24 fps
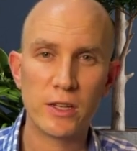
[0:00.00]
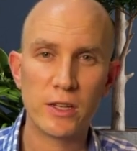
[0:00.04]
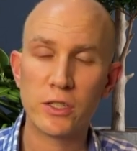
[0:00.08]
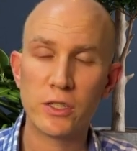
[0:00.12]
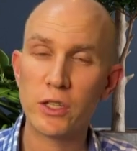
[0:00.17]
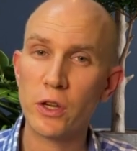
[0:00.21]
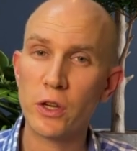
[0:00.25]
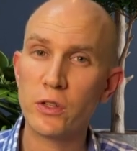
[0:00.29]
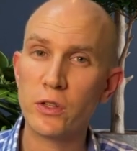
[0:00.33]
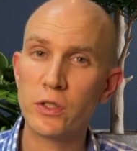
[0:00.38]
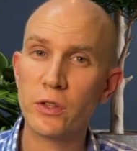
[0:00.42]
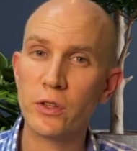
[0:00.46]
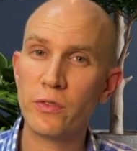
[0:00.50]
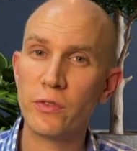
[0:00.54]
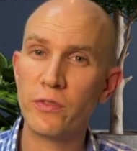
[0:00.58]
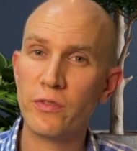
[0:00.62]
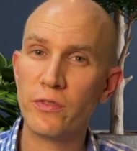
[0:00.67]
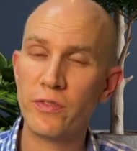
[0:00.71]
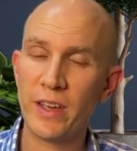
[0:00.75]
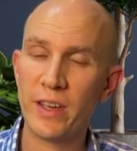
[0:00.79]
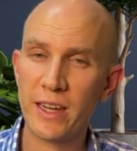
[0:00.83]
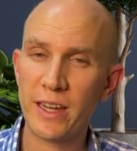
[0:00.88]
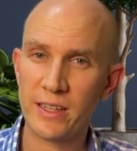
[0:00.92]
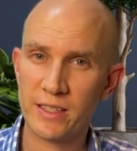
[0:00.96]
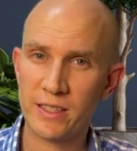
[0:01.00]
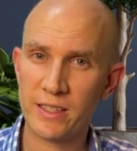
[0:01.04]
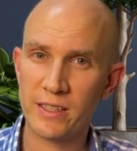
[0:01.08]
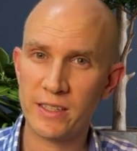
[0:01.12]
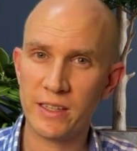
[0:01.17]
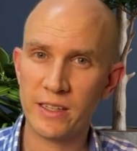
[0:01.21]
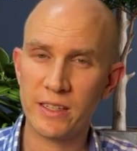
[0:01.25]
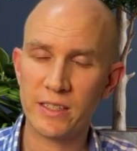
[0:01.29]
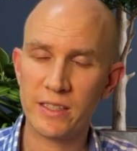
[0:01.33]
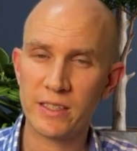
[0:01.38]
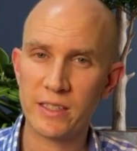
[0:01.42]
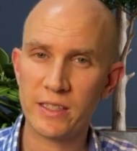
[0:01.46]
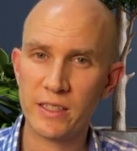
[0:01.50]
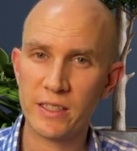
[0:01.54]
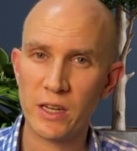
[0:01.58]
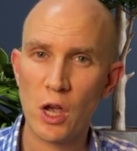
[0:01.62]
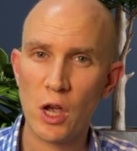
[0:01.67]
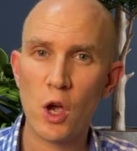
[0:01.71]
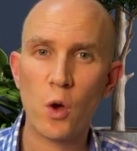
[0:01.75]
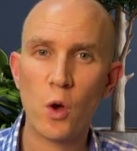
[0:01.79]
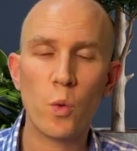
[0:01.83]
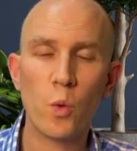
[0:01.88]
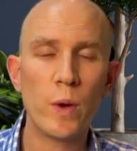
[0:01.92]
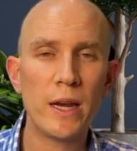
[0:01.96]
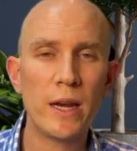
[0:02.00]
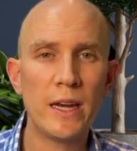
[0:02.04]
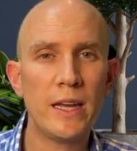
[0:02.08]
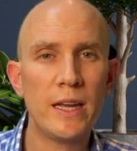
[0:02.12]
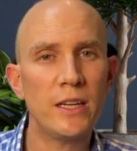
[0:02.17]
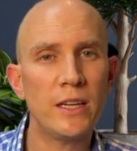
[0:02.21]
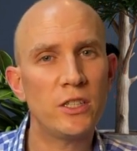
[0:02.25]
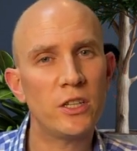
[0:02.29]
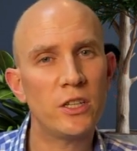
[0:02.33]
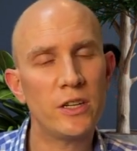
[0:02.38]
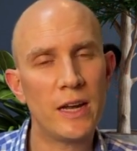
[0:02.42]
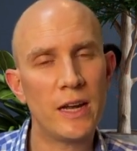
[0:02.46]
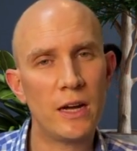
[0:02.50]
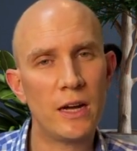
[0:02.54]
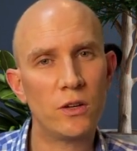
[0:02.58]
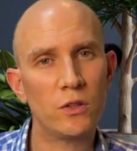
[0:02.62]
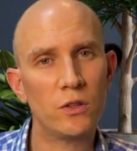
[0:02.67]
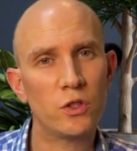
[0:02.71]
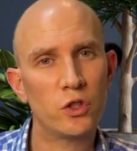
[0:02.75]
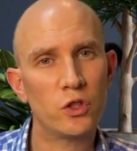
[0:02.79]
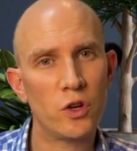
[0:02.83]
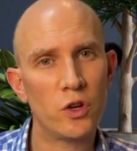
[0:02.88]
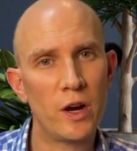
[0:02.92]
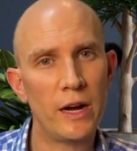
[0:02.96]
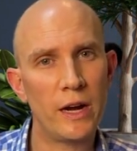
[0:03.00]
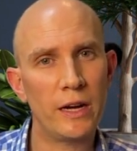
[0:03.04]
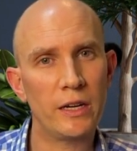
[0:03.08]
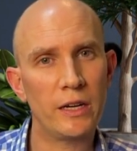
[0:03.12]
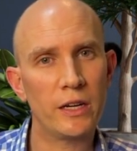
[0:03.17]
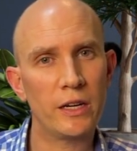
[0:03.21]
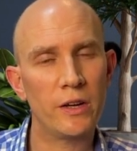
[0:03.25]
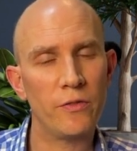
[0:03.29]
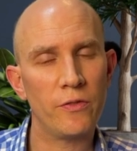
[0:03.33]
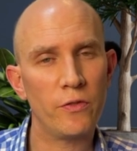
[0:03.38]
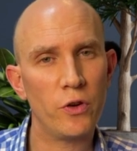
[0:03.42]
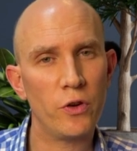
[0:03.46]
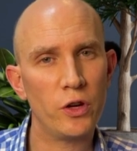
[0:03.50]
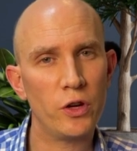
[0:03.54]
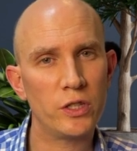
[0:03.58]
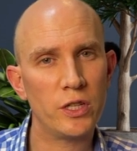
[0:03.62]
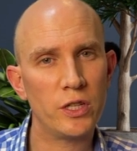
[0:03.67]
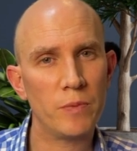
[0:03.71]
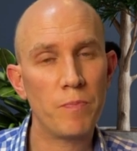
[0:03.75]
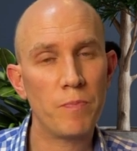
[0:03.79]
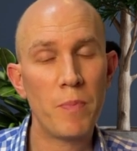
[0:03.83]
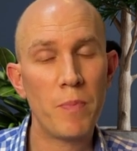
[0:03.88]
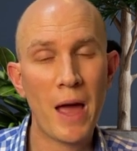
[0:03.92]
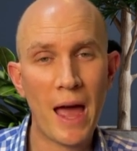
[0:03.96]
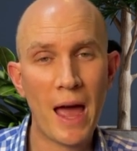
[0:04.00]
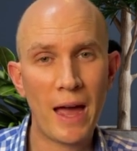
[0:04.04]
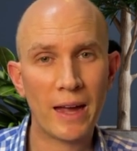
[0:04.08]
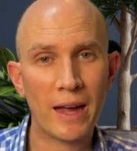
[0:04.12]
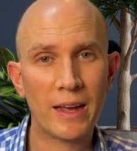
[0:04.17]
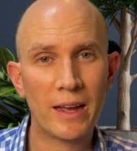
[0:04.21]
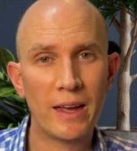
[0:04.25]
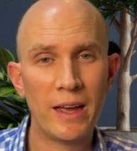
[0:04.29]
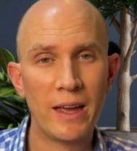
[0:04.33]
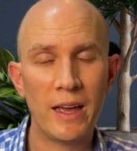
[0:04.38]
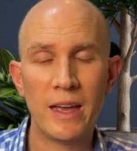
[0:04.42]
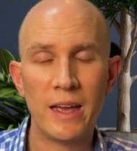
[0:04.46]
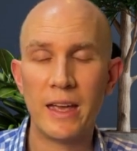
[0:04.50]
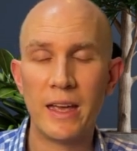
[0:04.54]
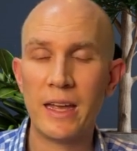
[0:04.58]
So to fix this, we need to now try and convert it back